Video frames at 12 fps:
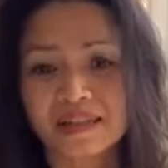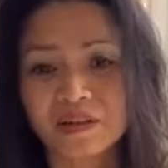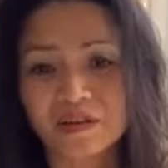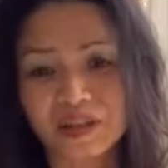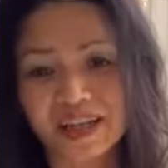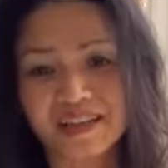
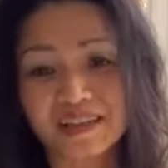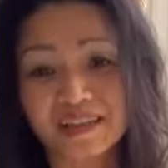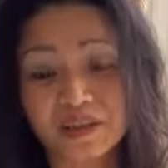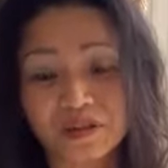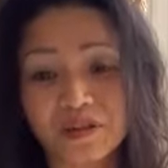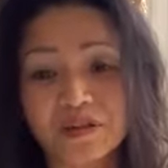located in
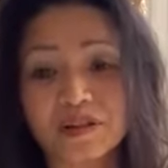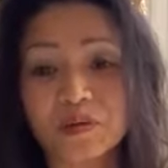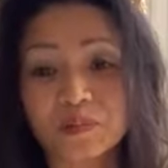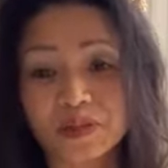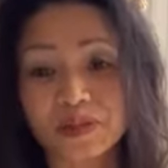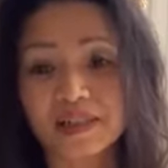northern
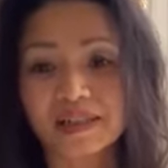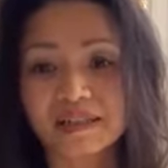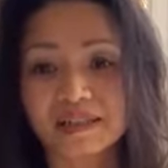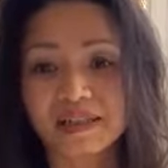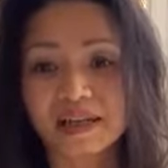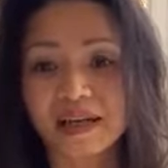Alberta.
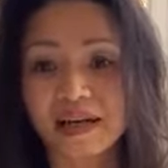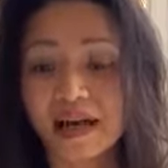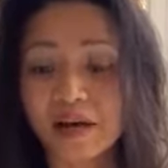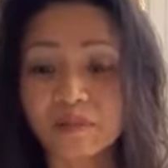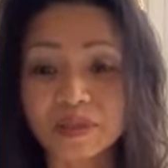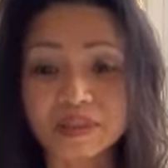Uh,
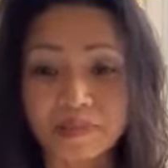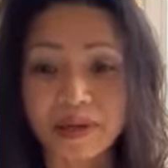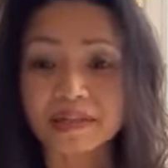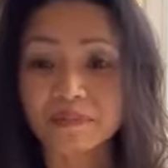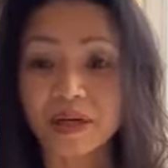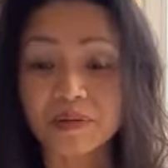I would
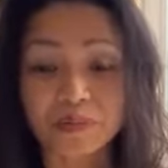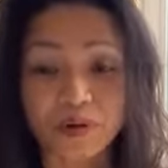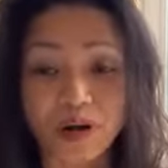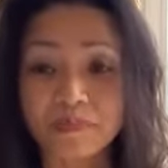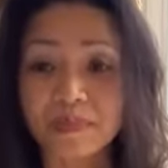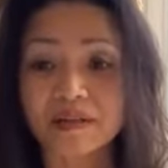spend my
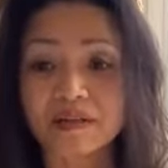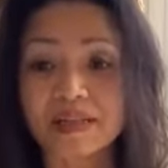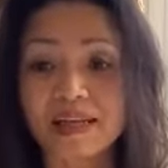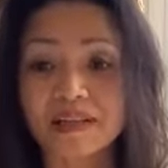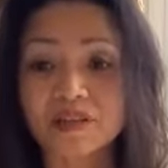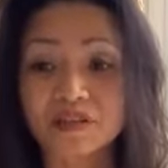
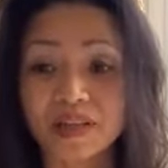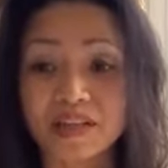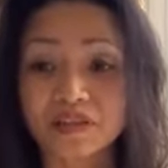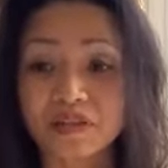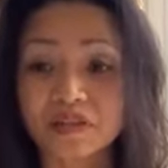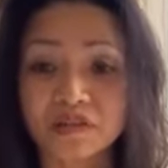primary
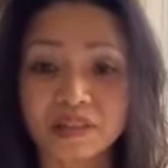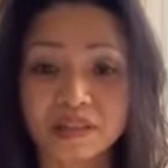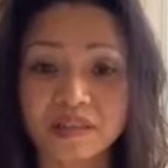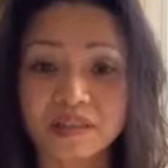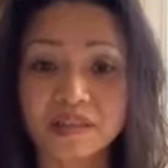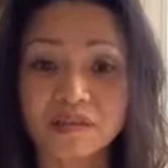educational
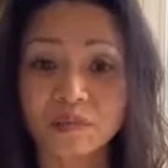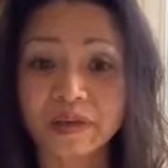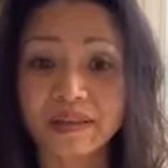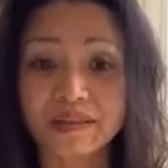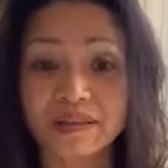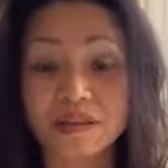years
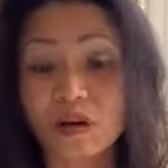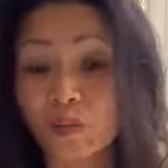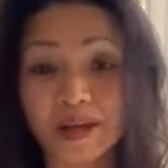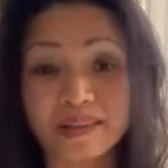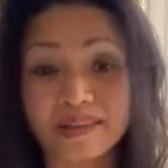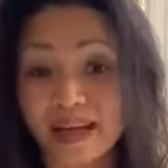with no
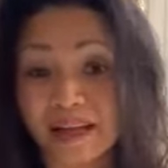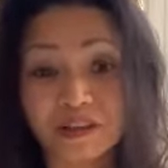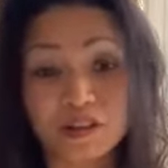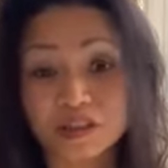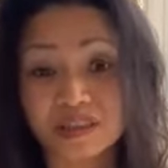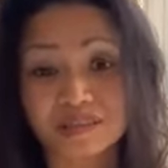one that
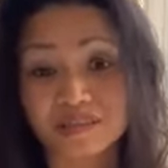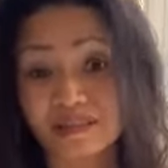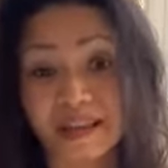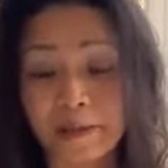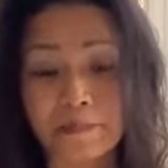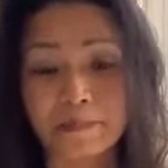looked
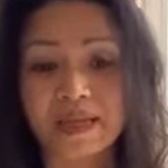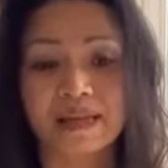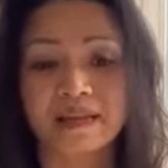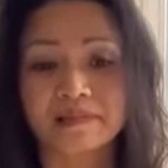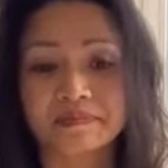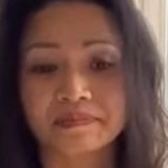like me.
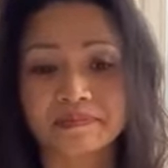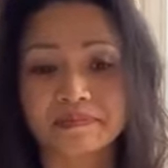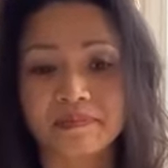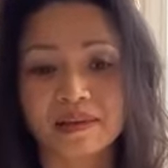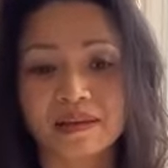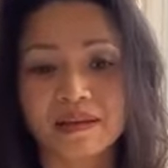
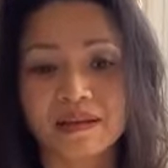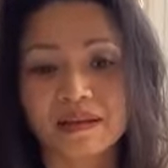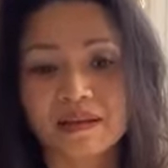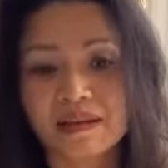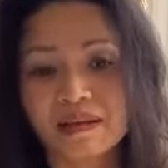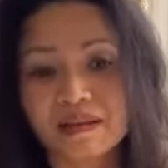
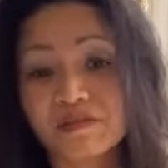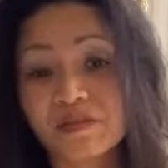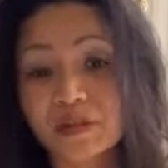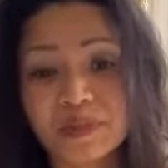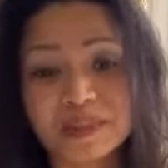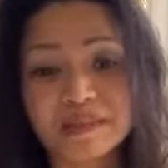The
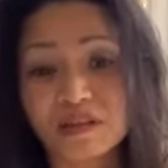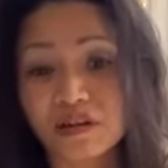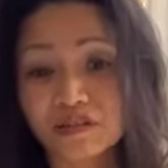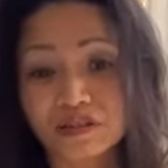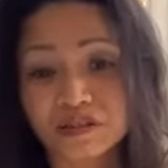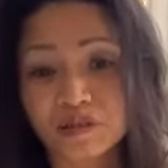Vietnamese
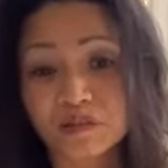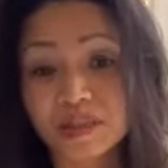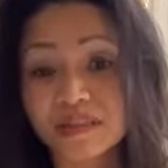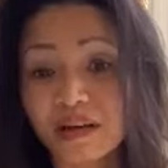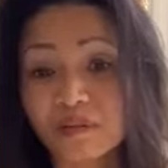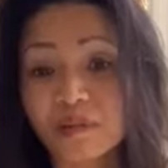culture was
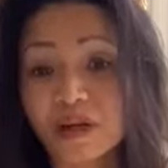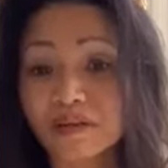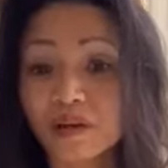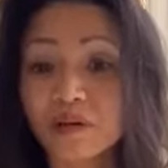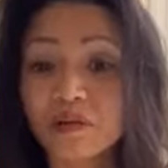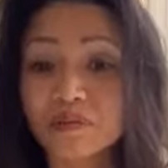not well
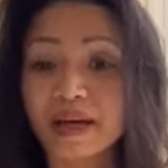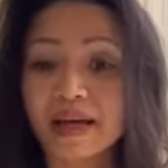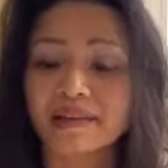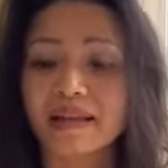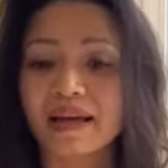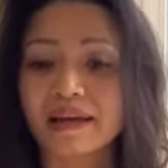known back
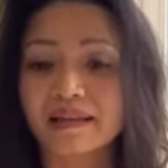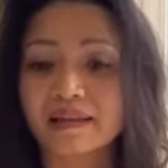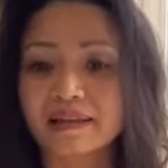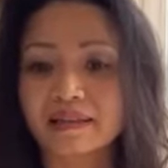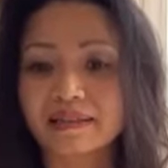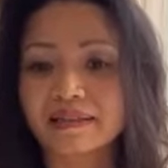then,
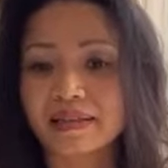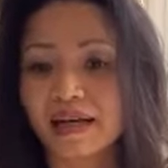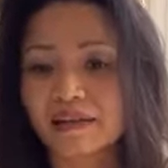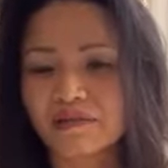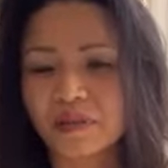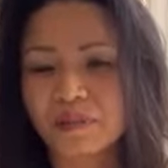and
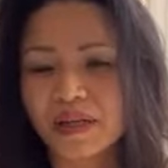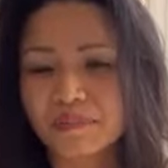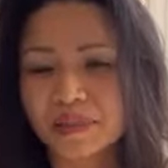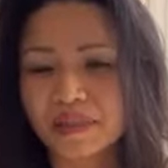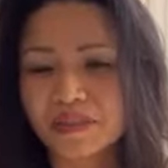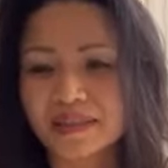aside from
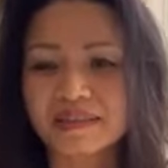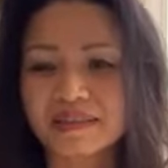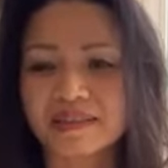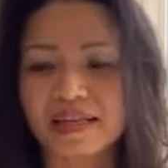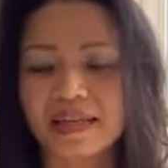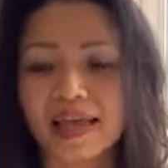images
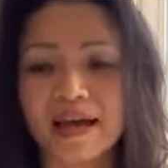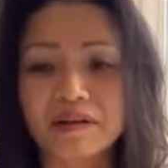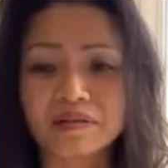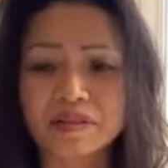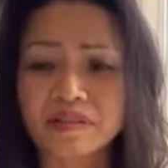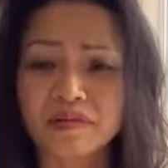and
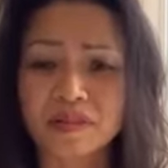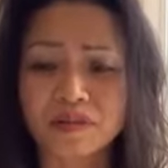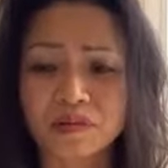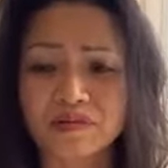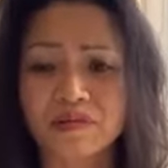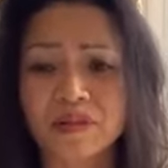accounts of the
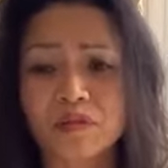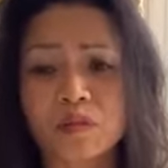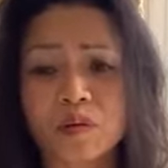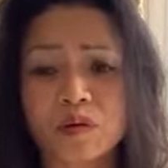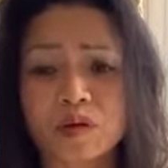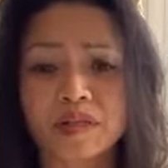horrific
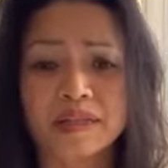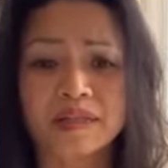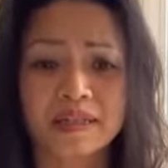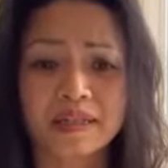war,